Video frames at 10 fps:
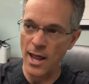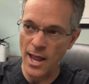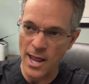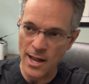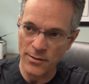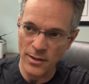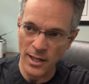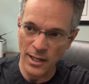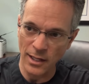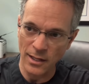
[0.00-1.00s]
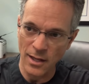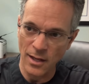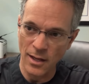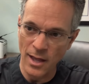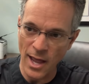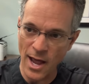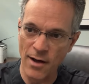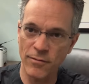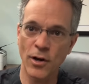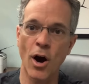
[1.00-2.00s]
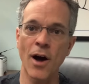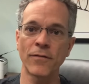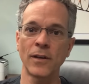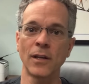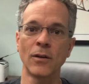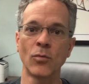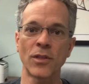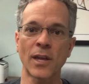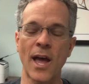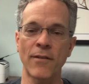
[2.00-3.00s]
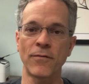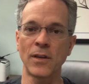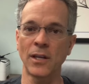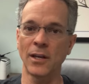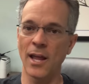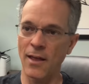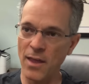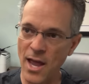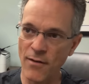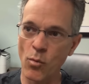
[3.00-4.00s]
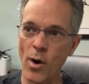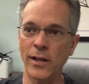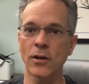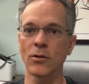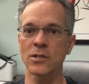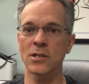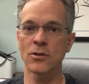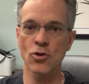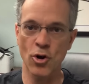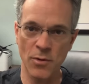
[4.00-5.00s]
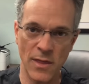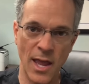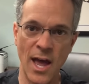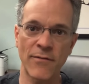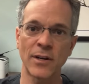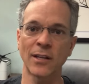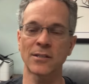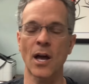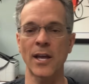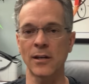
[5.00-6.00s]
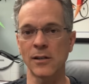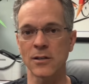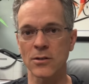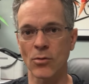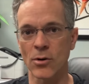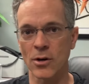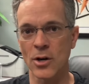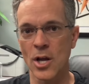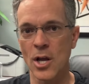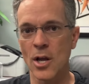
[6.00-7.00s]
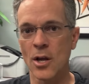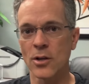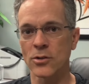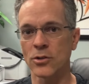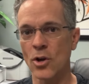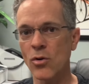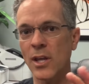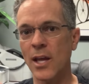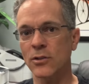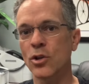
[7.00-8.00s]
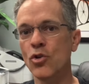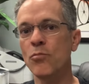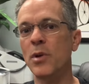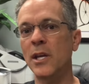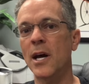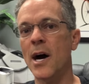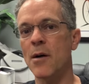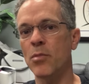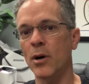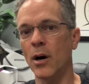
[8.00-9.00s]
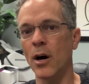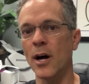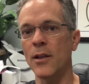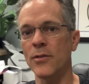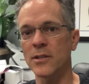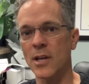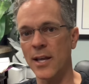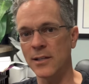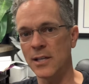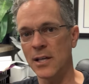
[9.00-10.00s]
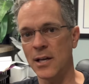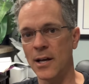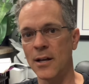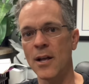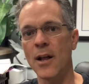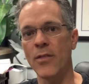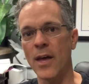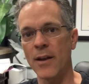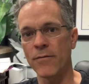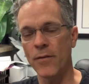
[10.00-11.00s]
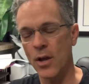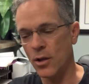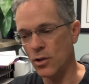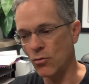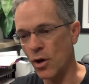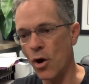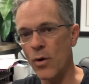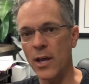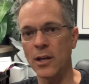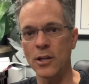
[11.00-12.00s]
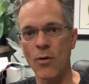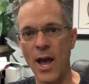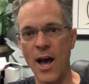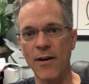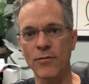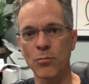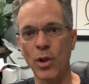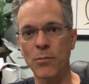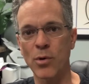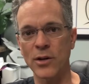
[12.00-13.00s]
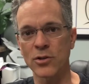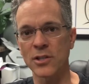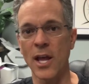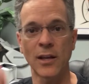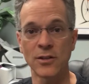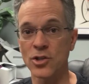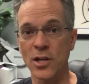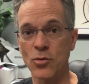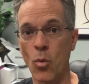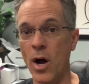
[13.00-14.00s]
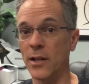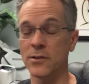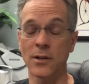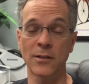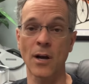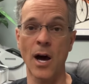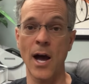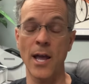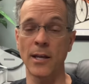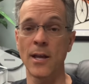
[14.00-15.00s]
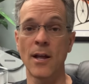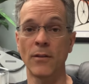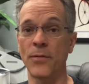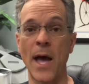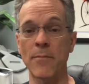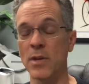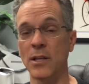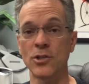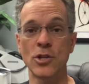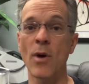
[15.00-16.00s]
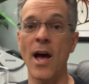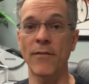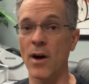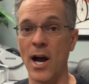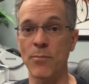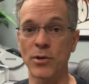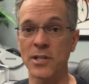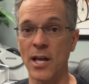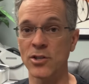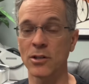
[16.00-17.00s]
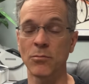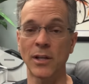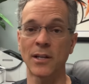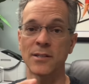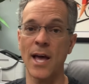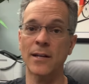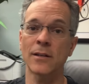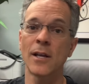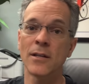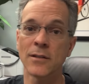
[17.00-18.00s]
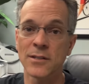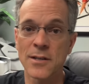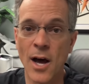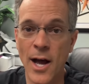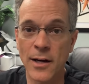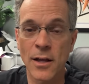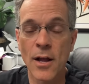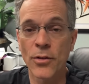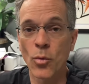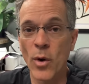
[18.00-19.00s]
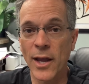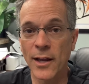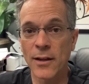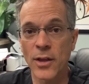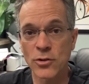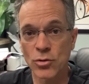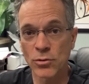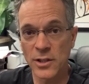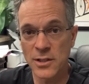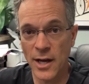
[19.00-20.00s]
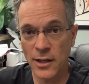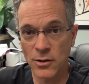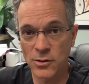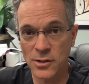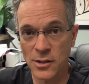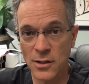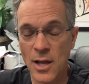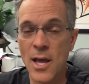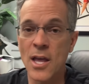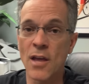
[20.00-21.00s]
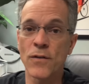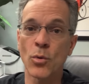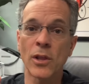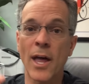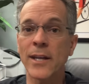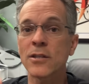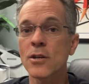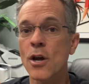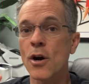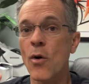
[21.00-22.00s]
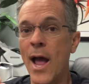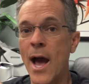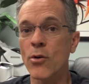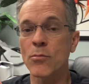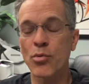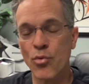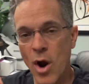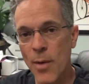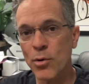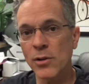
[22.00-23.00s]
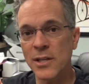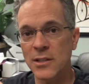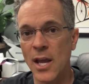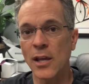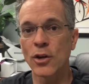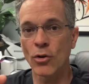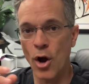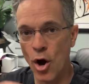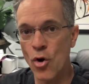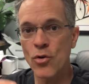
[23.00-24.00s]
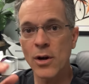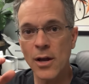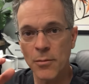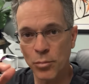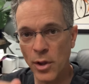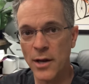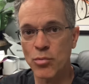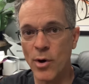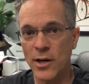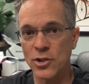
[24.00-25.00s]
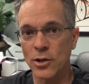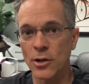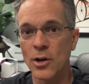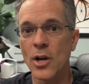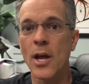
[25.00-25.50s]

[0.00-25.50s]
and they have coffee with caffeine and they have white coat syndrome and they have an anxiety disorder. So don't get too beat up on this idea that if you go in and you have the blood pressure taken just once and it's high, that means you have hypertension, because that is not the way they truly diagnose it. If you would like to know how to properly take your own blood pressure